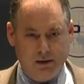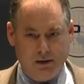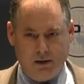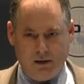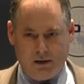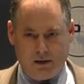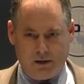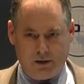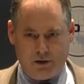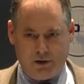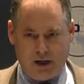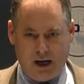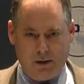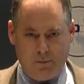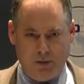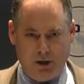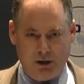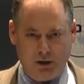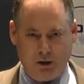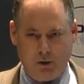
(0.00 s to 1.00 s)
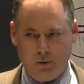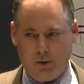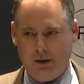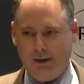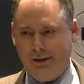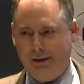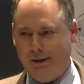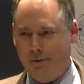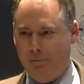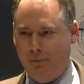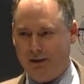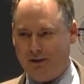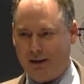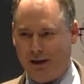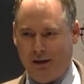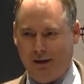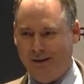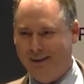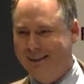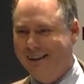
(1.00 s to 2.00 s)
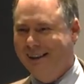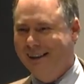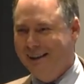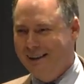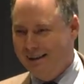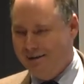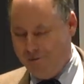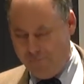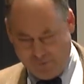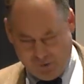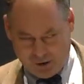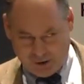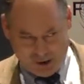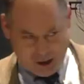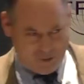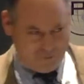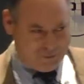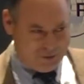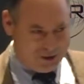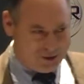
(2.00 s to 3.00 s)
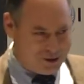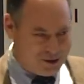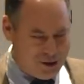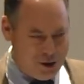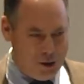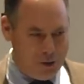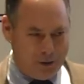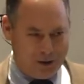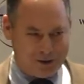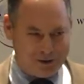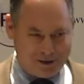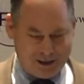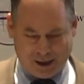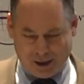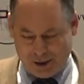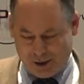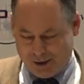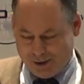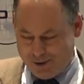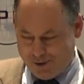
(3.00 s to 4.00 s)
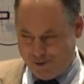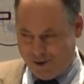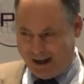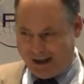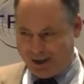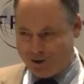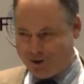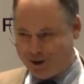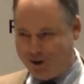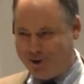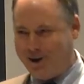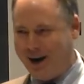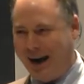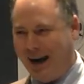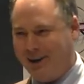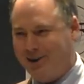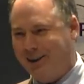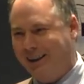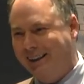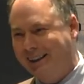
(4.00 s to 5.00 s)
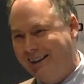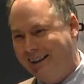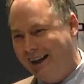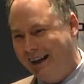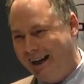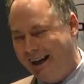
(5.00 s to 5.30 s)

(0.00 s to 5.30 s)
Oh, shame on you. You're missing Philadelphia's newest and greatest attraction.